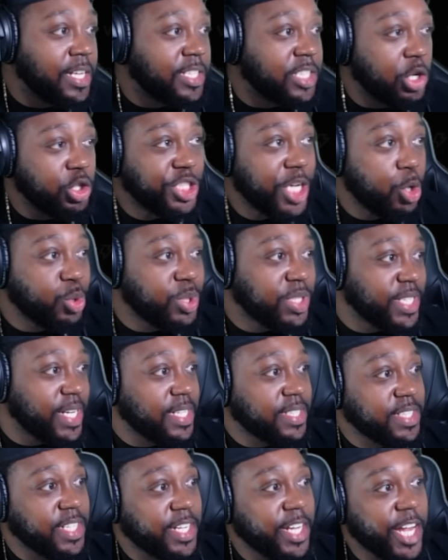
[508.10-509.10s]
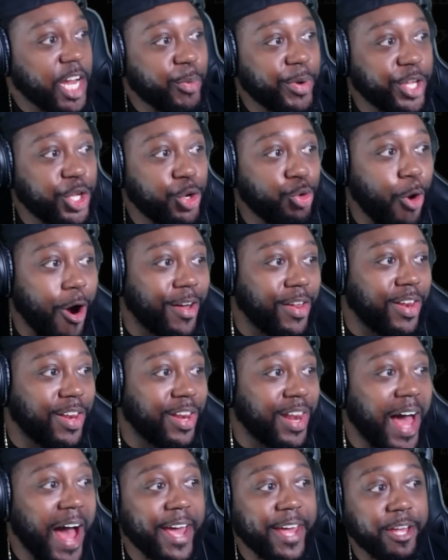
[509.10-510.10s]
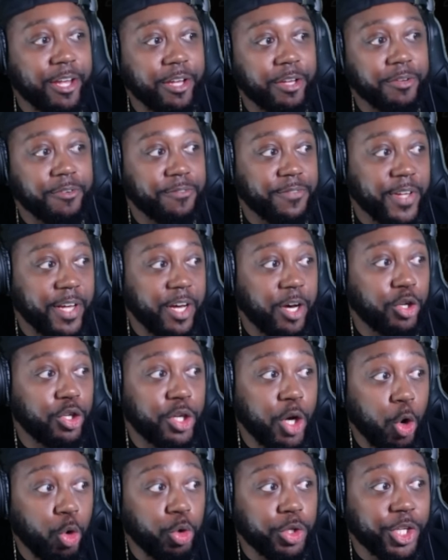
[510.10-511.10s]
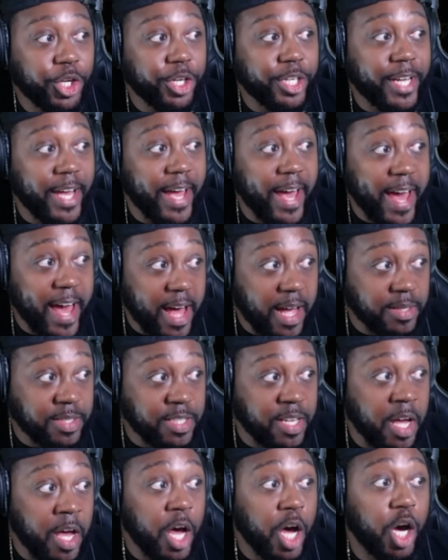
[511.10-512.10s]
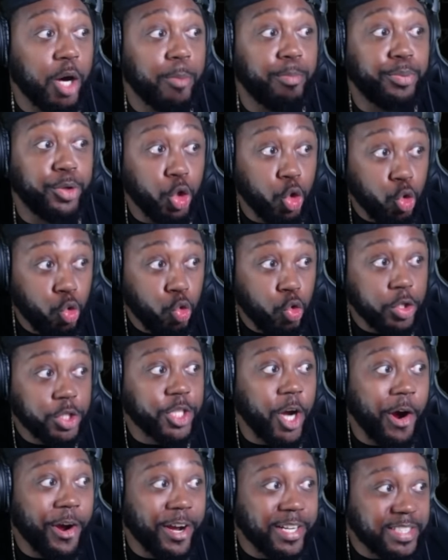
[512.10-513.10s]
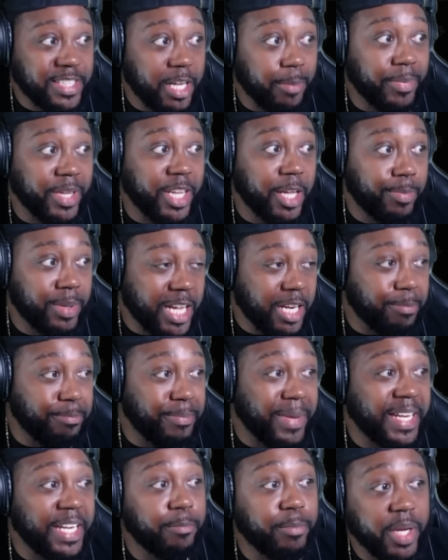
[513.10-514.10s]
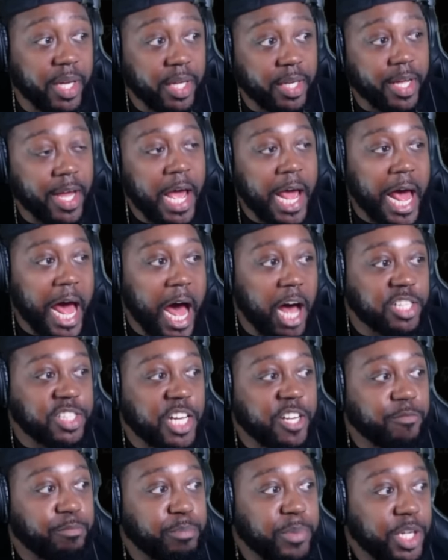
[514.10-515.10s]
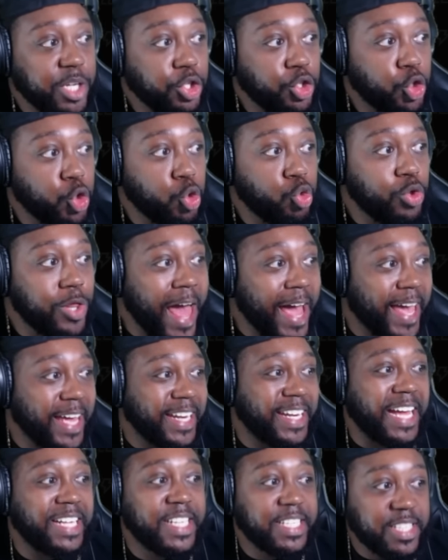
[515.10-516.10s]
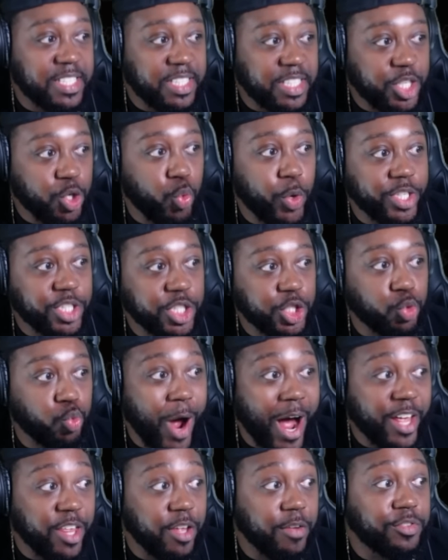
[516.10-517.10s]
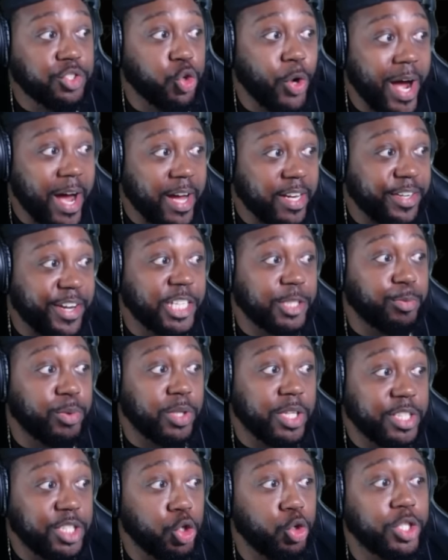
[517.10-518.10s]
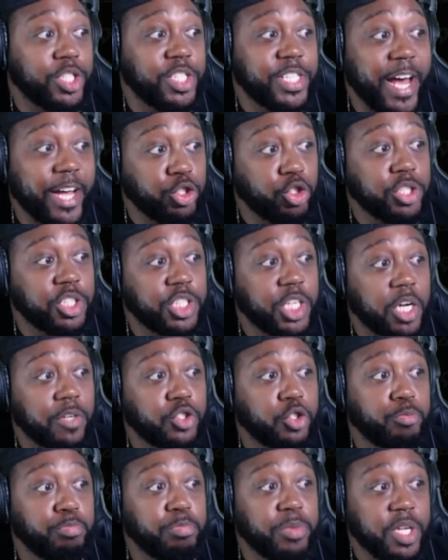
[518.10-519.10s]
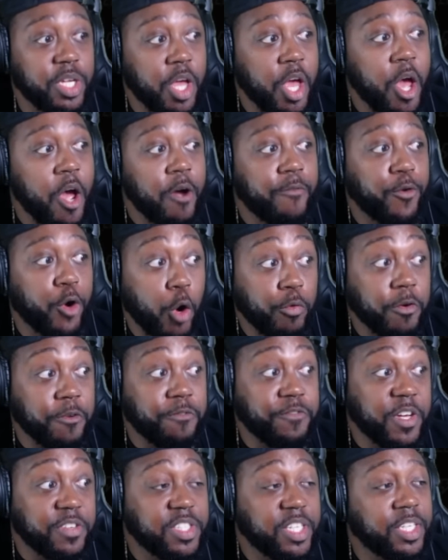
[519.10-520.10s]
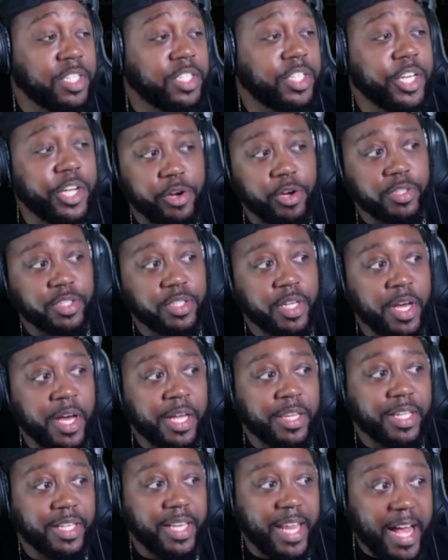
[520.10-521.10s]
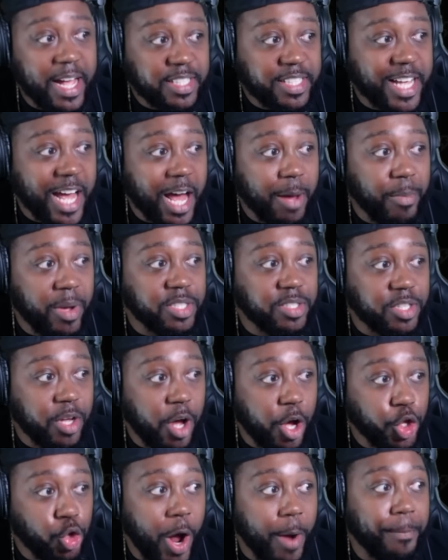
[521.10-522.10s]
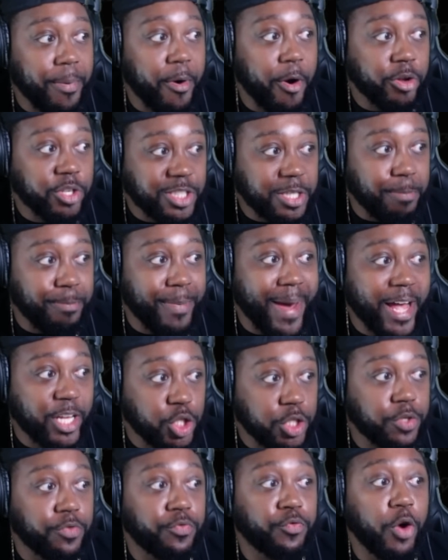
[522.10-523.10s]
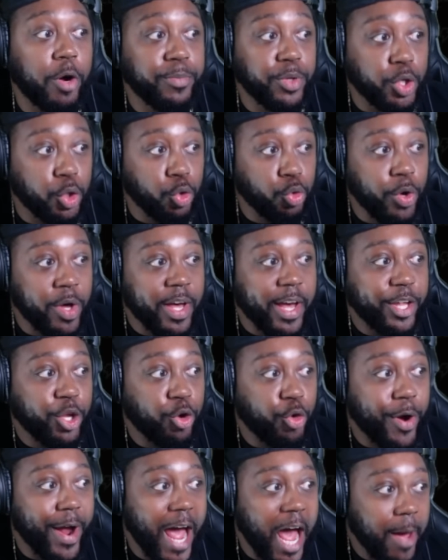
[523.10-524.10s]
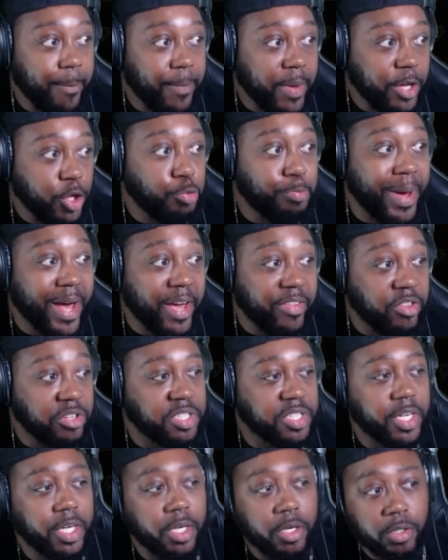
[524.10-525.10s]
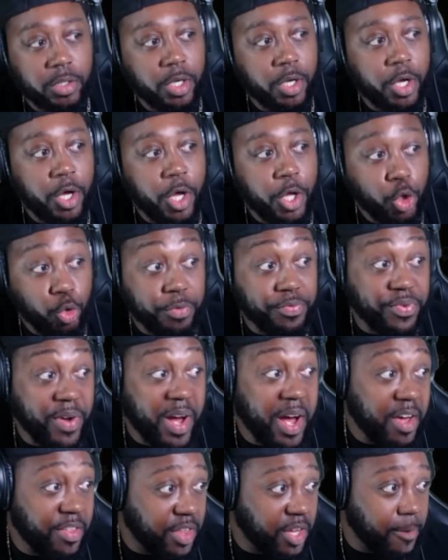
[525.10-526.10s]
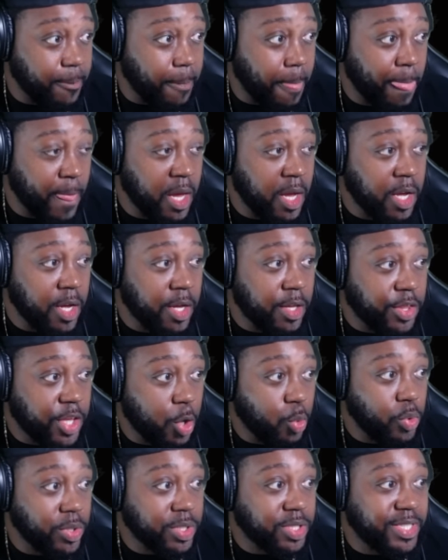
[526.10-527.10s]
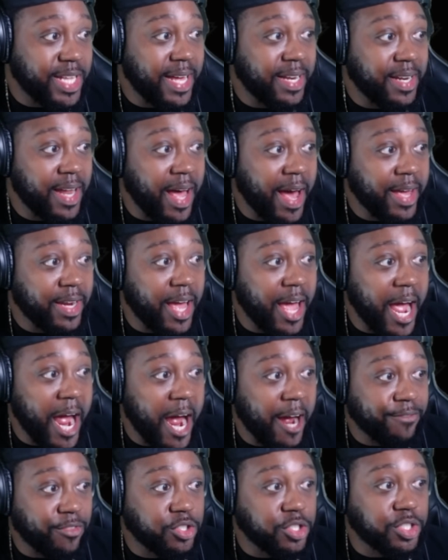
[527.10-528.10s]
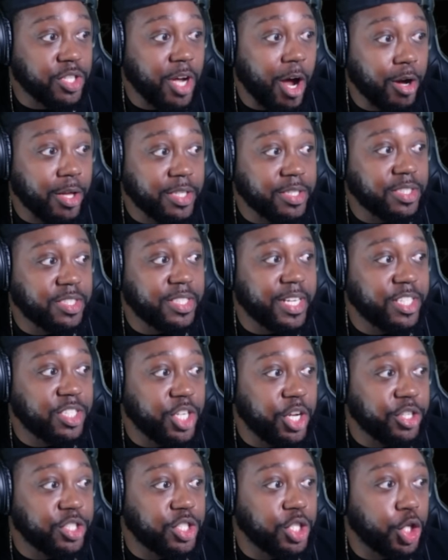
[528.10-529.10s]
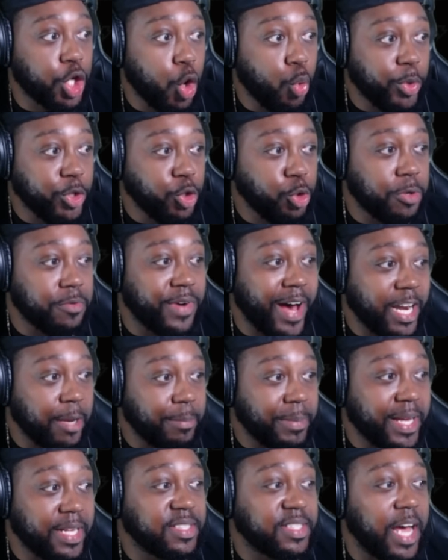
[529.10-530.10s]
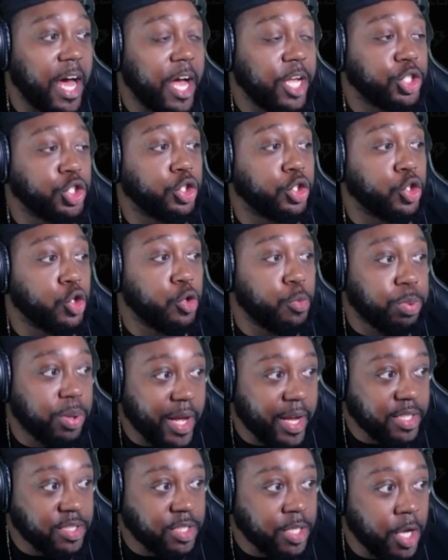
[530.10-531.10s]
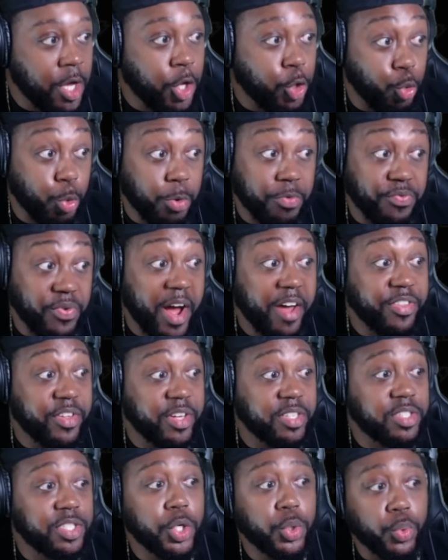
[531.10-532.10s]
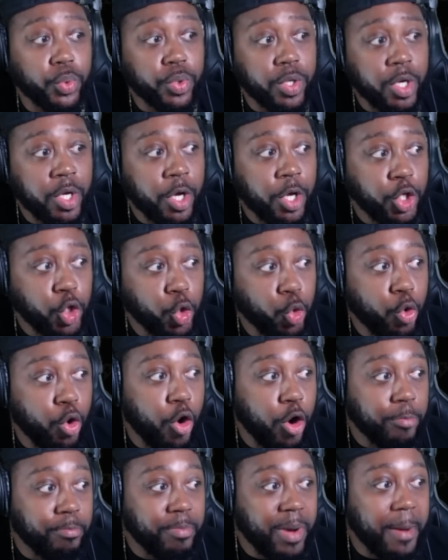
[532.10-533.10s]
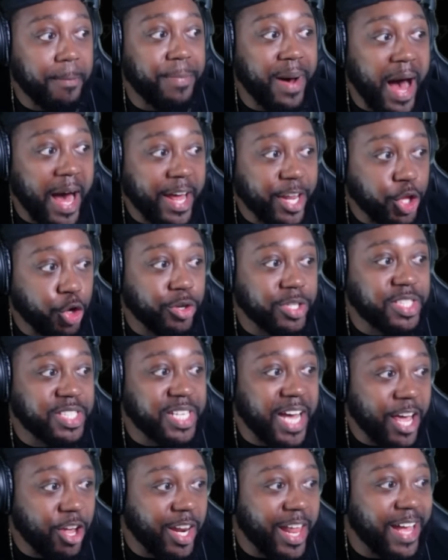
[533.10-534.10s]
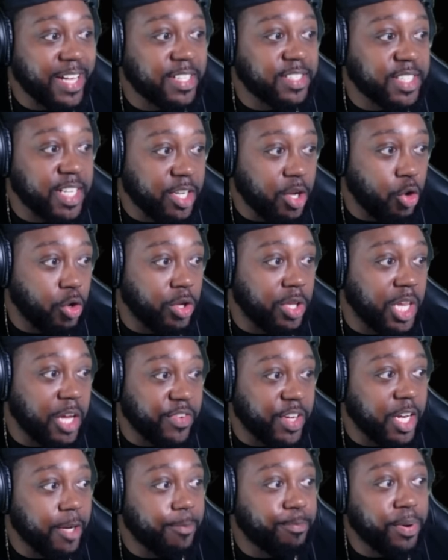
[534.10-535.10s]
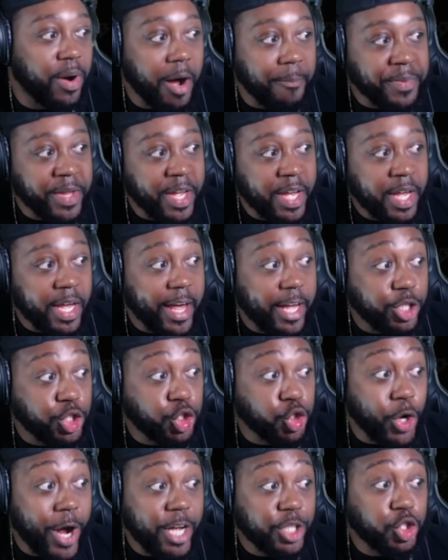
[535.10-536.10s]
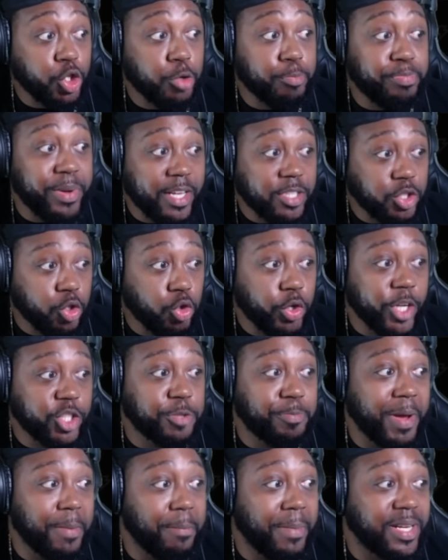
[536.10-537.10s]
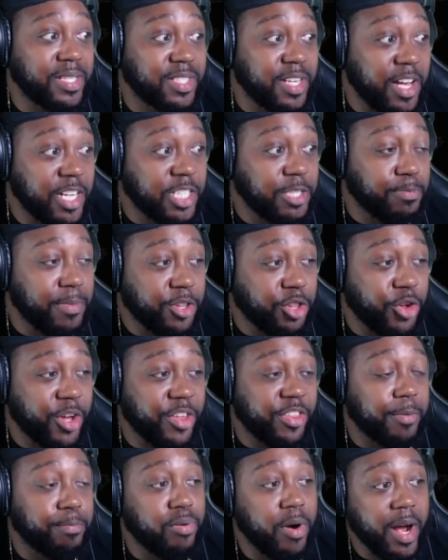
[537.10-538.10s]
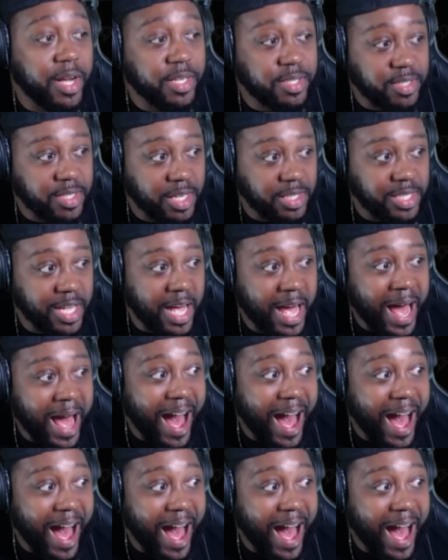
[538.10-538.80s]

So Joe says to Harry, you are lying. Failed gold digger that has abused, targeted, and manipulated many men. Outside of me, you lack an identity, which is why you've tried desperately to attach yourself to me for over 15 years. The last time I saw you, I purchased the mattress from you, and you were happy you made the sale. You were fine then. There was that night after Starless six years ago when you invited me inside your new place. You were fine then too. You were on my body your entire last stand on Love and Hip Hop and tried your best to disrespect my son's mother in the process.